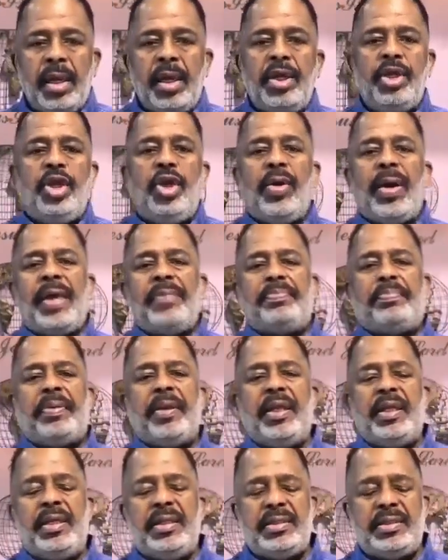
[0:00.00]
You at
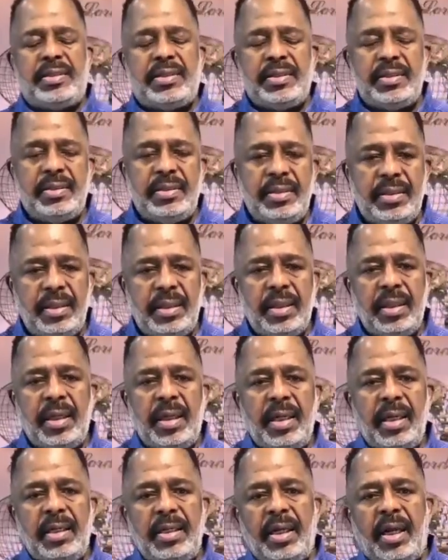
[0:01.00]
peace.
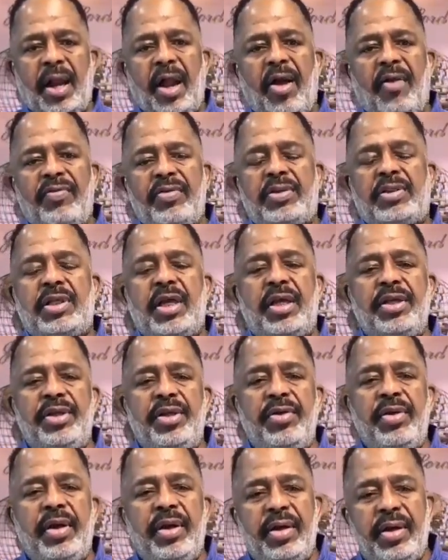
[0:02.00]
Then all of a sudden
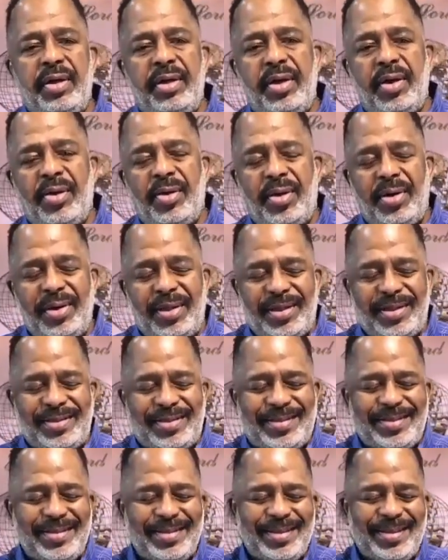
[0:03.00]
you hear a
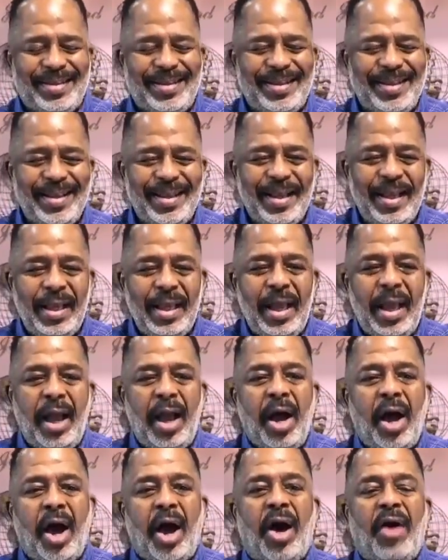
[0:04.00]
noise.
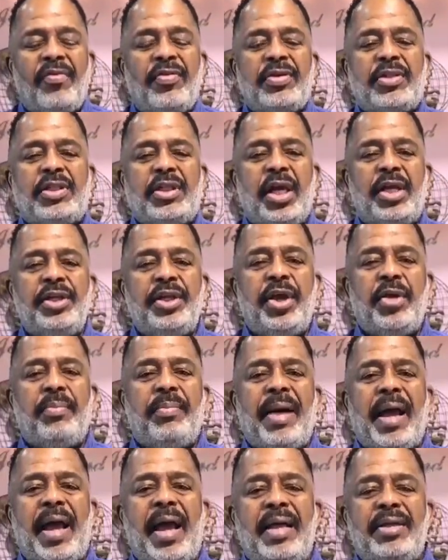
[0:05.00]
All of a sudden your
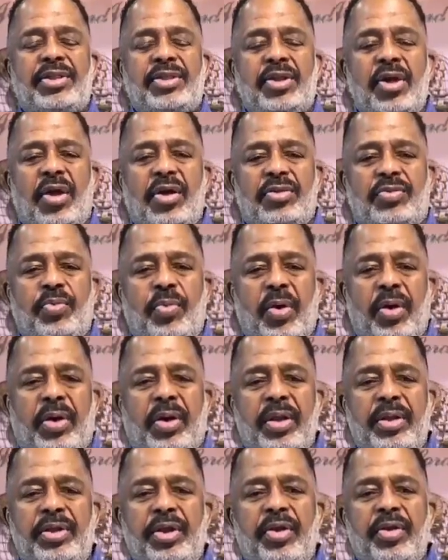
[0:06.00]
mind starts
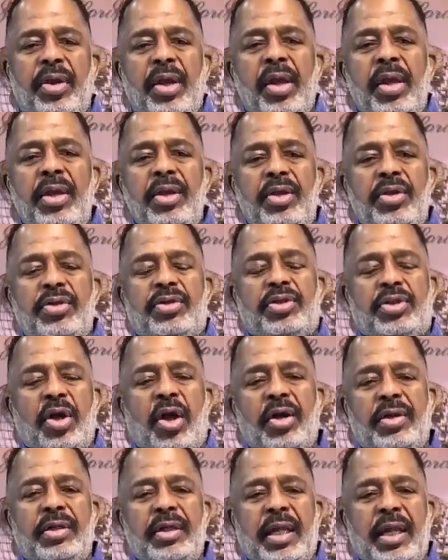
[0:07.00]
working. You
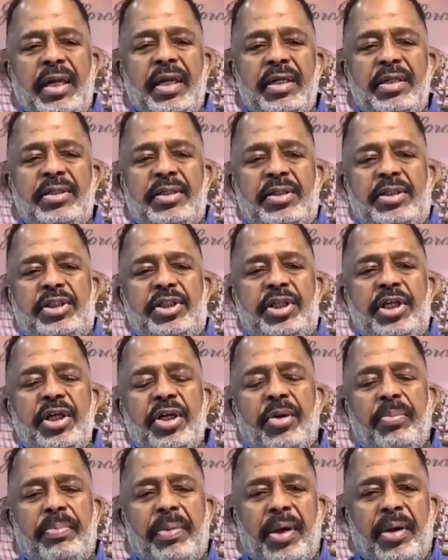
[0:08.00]
start getting
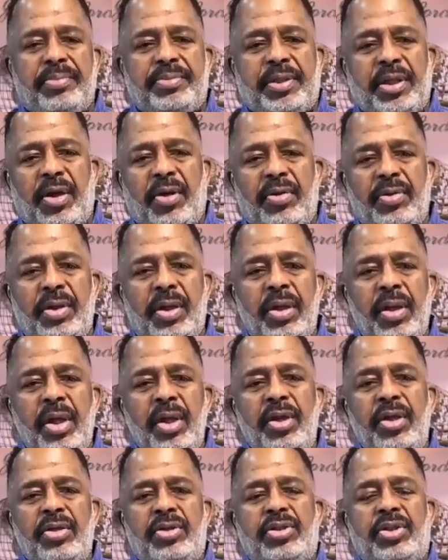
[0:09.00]
chill bumps on you.
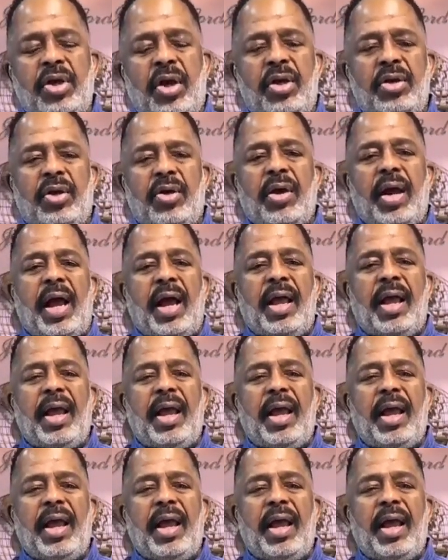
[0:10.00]
You start going.